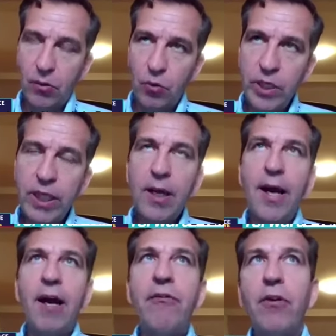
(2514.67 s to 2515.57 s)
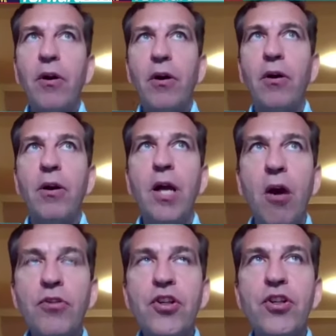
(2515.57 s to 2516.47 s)
we have uh,
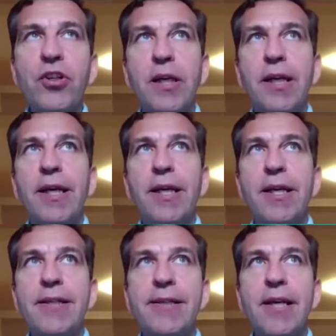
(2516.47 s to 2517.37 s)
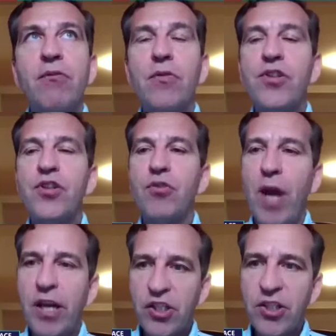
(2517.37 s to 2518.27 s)
launched several
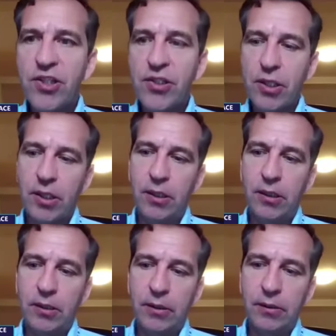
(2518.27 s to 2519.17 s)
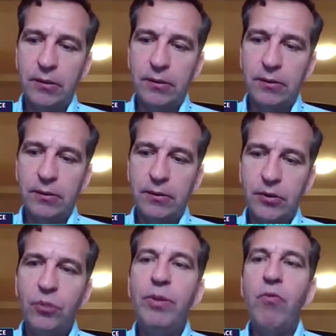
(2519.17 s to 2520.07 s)
strategies uh,
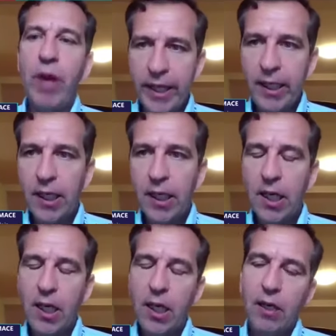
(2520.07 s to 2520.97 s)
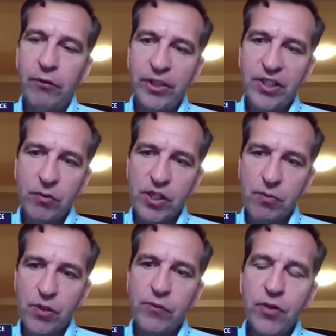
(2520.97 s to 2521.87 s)
to be ready for this
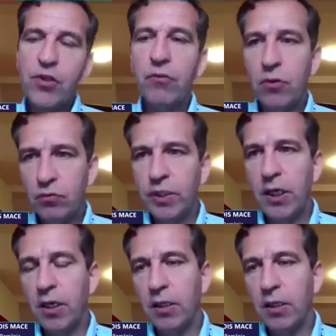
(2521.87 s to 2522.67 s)
Christmas. First of all, we,